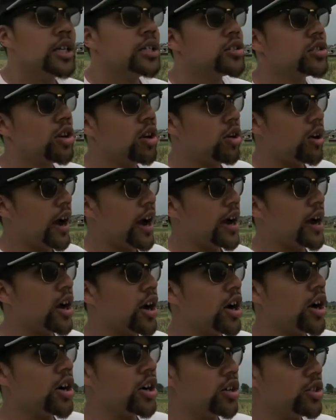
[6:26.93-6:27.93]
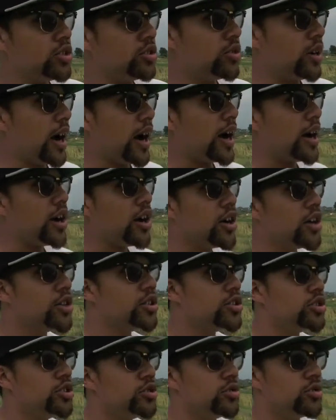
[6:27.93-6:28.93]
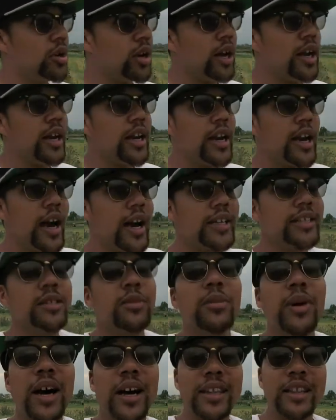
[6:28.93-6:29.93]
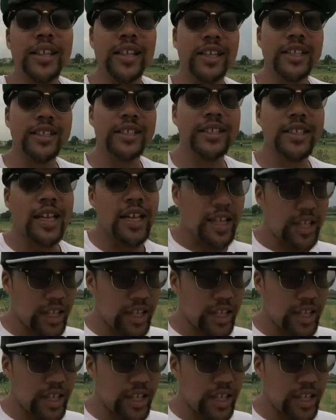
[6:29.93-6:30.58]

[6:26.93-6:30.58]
So I urge you, I urge you not to buy things